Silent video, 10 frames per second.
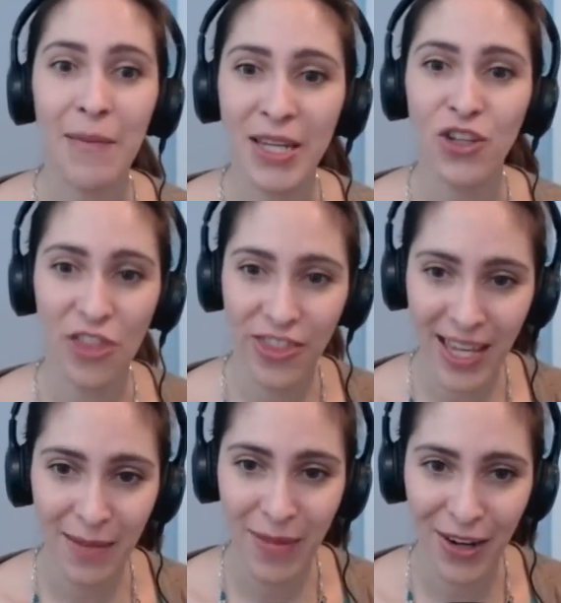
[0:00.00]
mean, you think
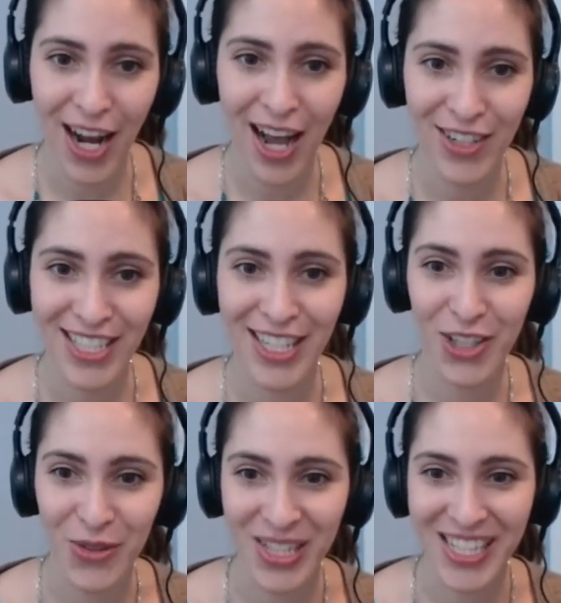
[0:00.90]
about it, obviously you
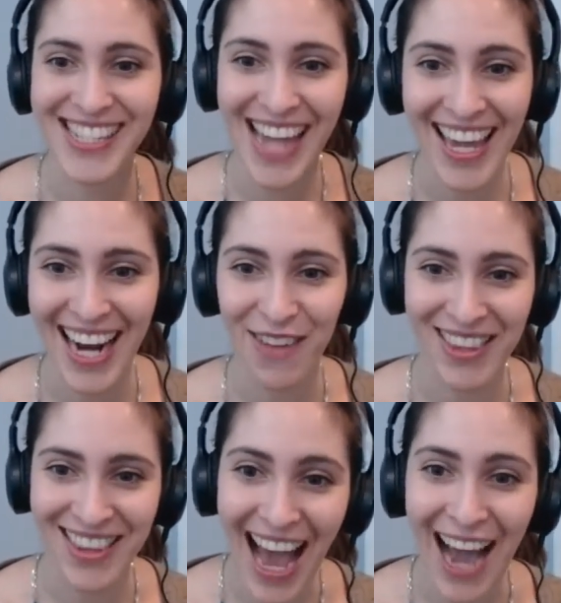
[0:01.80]
don't say it out
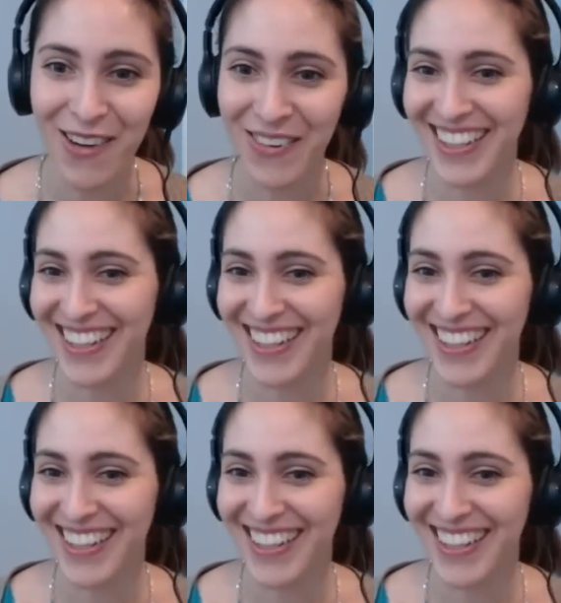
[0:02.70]
loud.